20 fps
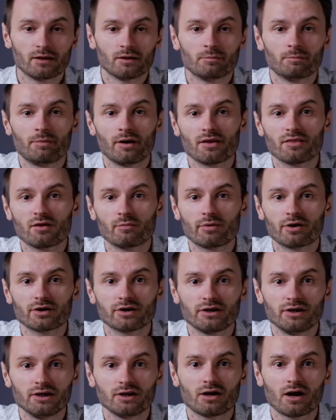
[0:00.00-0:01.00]
But the
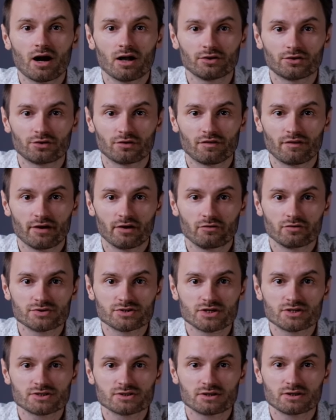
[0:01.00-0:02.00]
Marquis countered their
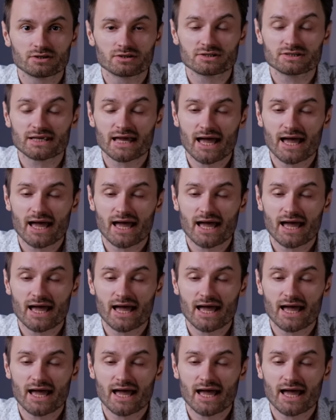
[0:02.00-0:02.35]
resistance